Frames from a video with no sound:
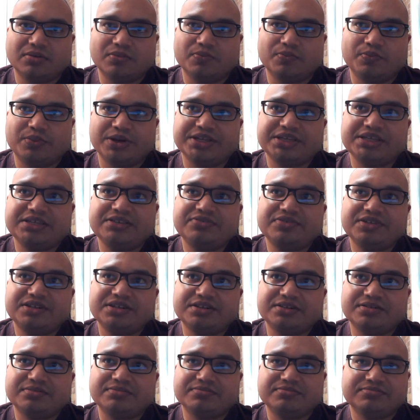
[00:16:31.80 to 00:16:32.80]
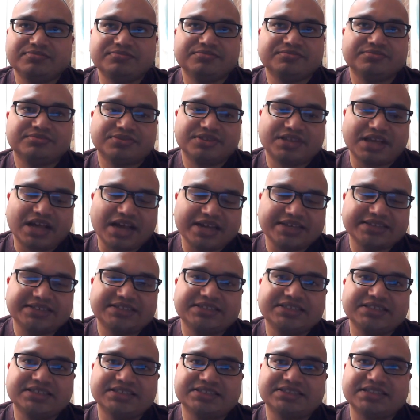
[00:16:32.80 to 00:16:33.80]
But even the
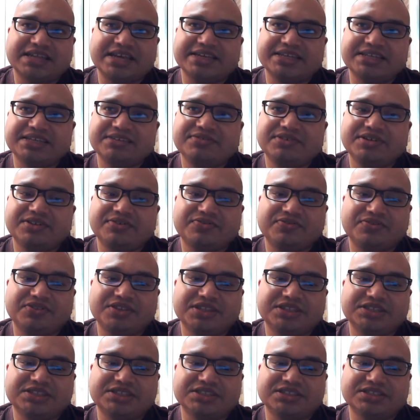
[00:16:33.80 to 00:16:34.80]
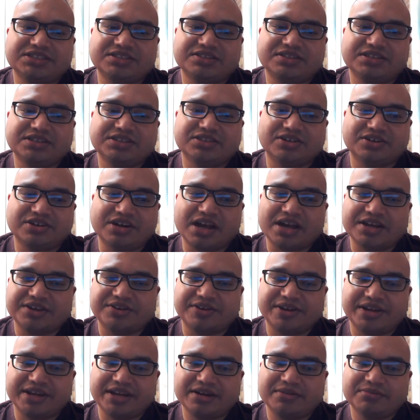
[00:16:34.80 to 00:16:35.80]
idea is that even if these are not
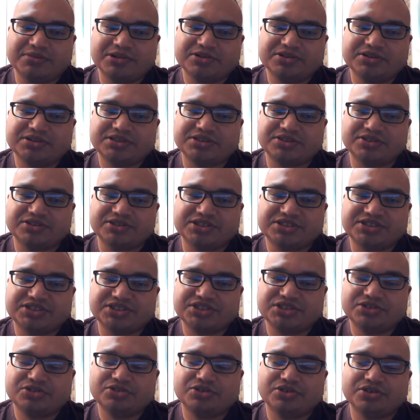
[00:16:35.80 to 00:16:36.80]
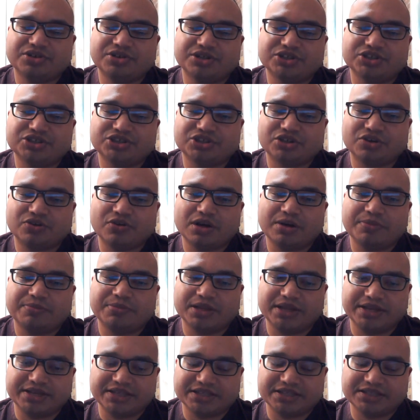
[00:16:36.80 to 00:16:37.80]
your animals, you're still going to show up
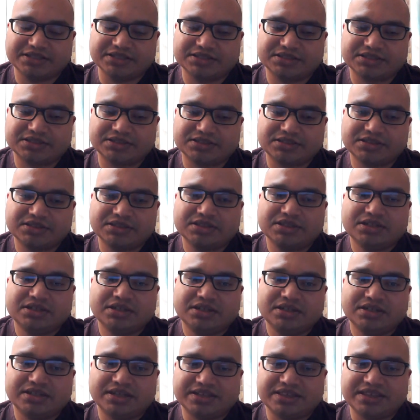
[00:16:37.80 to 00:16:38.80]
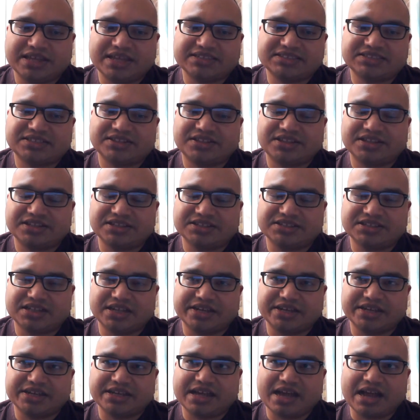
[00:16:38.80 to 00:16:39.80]
like this. Like that's the thing is
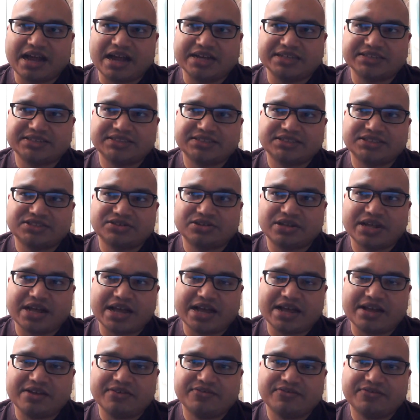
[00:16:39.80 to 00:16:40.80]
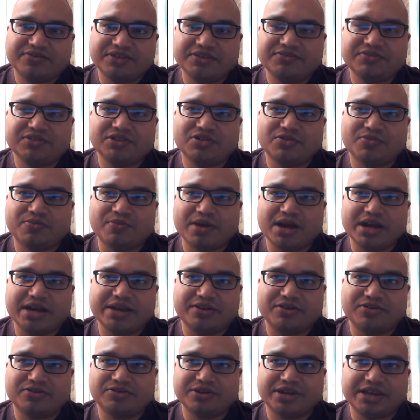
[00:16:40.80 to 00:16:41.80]
like I still have, even though my
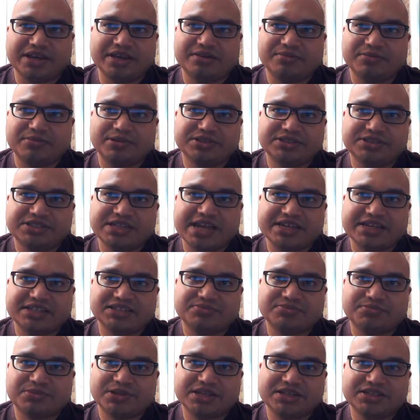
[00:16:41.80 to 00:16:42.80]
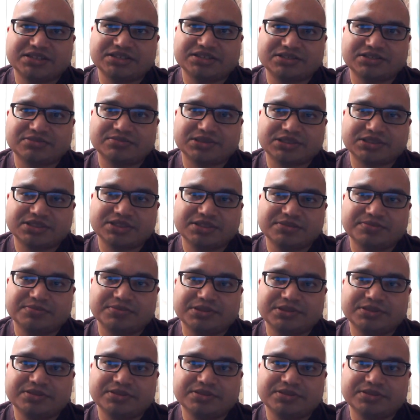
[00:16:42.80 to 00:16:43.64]
own animal stack is play consume sleep,